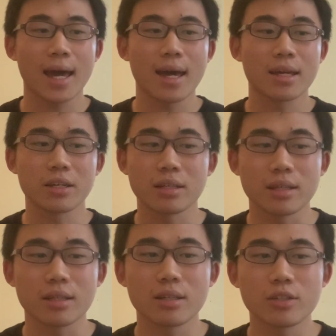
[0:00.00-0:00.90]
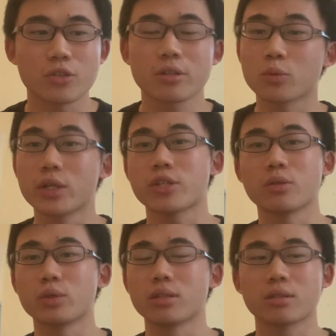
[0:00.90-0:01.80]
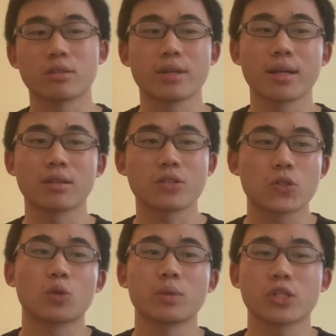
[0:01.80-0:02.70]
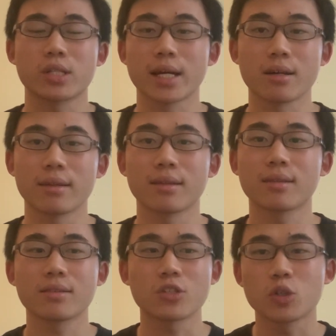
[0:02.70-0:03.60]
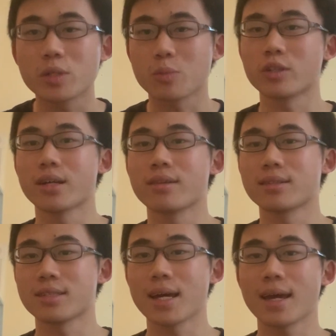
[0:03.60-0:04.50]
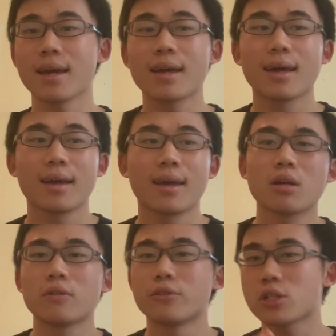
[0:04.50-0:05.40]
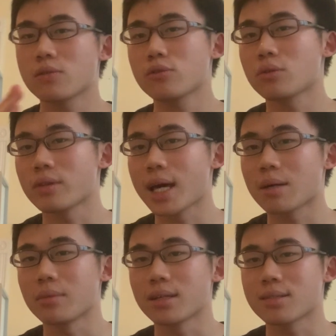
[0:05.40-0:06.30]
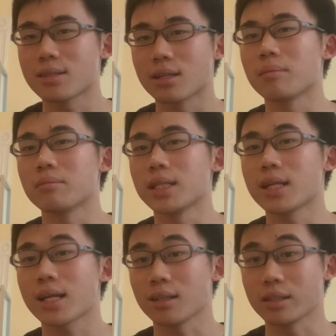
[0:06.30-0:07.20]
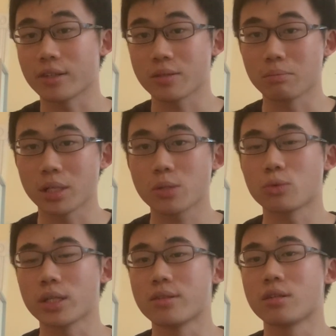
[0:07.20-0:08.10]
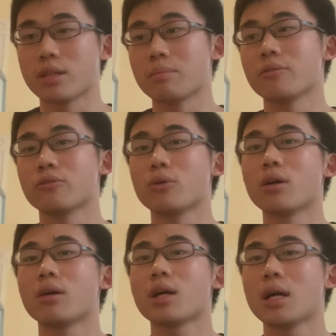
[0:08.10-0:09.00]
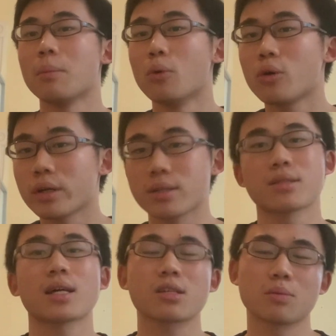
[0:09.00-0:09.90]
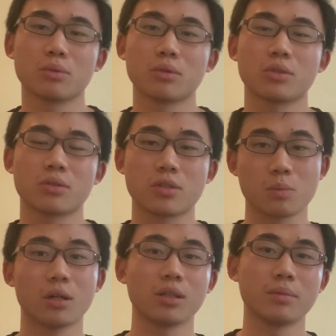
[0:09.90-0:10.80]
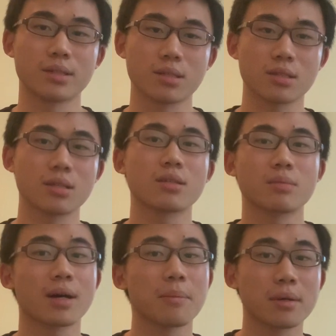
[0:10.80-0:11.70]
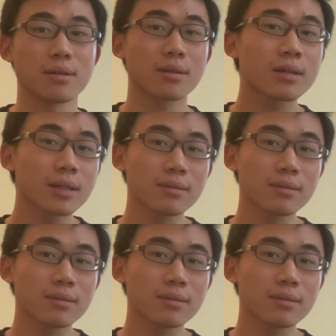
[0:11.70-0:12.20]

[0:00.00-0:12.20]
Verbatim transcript: and it, it, during which you would create so much data so much more data than today First of all, that makes things, um, data analytics much more easier than before, more accessible to smaller businesses, in my opinion.